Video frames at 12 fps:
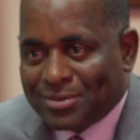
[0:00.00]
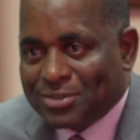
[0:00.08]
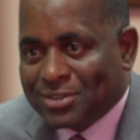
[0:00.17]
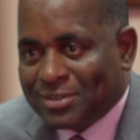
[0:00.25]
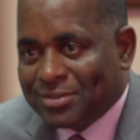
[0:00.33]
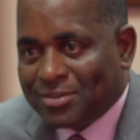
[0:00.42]

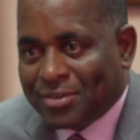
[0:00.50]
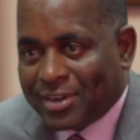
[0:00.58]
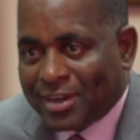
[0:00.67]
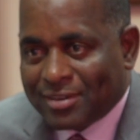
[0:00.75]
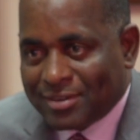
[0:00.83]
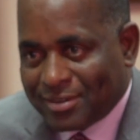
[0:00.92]
Lucia or
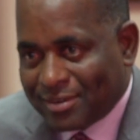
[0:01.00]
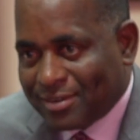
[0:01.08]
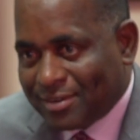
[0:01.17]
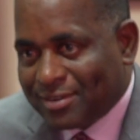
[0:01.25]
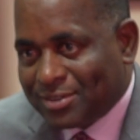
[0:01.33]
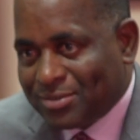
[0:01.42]
Grenada
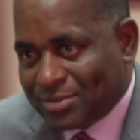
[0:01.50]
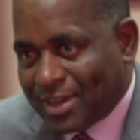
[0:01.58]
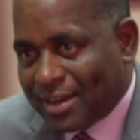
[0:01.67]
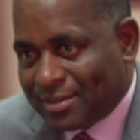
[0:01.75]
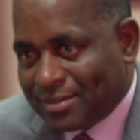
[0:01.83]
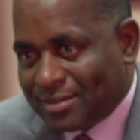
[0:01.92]
to
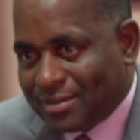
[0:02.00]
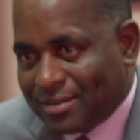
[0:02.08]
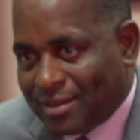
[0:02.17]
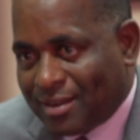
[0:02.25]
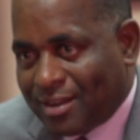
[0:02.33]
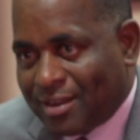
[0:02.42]
that
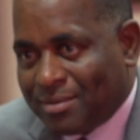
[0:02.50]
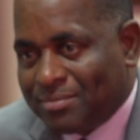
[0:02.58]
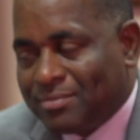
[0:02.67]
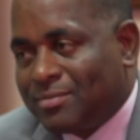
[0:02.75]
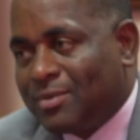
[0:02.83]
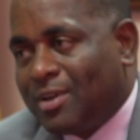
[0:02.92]
um,